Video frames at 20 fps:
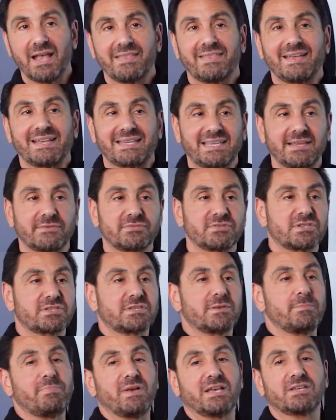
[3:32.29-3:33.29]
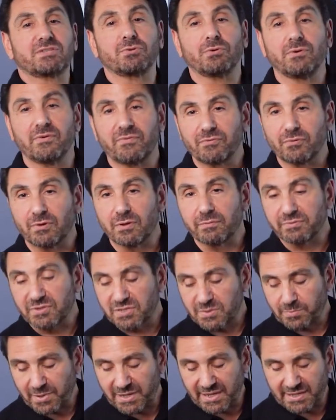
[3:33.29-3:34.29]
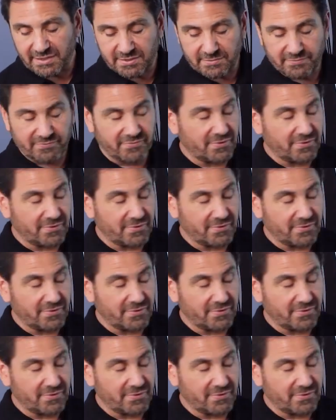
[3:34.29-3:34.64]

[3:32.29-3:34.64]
that gives us the best overall response.